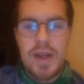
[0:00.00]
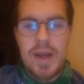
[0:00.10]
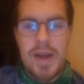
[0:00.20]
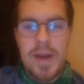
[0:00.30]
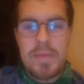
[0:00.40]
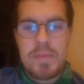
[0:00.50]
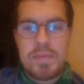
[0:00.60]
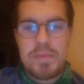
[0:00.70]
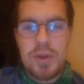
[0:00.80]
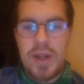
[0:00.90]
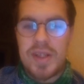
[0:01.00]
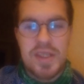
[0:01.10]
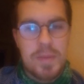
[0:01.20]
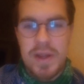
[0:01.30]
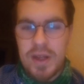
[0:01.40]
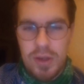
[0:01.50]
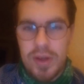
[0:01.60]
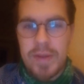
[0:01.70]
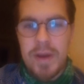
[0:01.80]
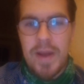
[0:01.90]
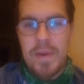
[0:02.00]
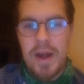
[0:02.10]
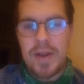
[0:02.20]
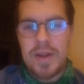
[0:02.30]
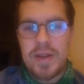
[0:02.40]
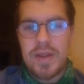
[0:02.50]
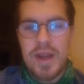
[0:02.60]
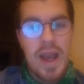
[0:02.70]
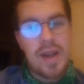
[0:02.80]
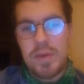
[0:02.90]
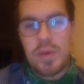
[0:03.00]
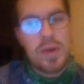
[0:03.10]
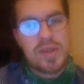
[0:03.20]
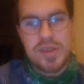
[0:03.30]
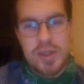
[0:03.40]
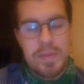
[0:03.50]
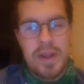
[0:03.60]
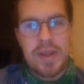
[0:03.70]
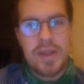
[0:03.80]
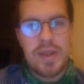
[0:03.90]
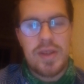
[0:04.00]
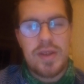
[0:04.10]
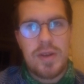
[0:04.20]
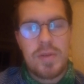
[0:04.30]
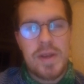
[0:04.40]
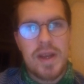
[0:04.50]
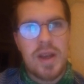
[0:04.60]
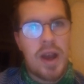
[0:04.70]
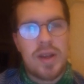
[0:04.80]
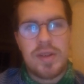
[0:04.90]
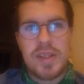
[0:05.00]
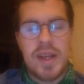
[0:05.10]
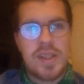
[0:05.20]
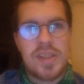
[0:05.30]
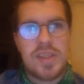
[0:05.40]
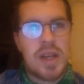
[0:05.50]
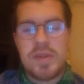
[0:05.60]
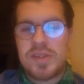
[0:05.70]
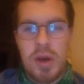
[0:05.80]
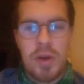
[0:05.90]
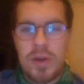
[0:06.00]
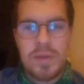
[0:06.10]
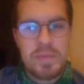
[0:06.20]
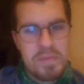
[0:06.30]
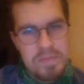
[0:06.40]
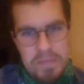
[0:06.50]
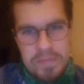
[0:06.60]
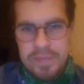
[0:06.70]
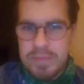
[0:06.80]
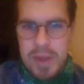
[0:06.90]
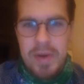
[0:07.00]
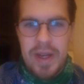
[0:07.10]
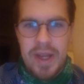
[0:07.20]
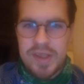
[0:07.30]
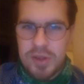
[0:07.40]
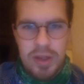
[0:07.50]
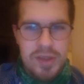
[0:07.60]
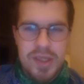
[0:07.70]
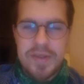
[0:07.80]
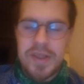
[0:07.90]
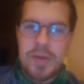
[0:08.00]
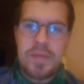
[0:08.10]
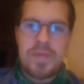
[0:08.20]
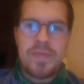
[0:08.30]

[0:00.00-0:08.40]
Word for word: Um, but I'll still be including PayPal. Anyone who wants to chip in or be a kind and generous donor, be my guest. Knock yourselves out.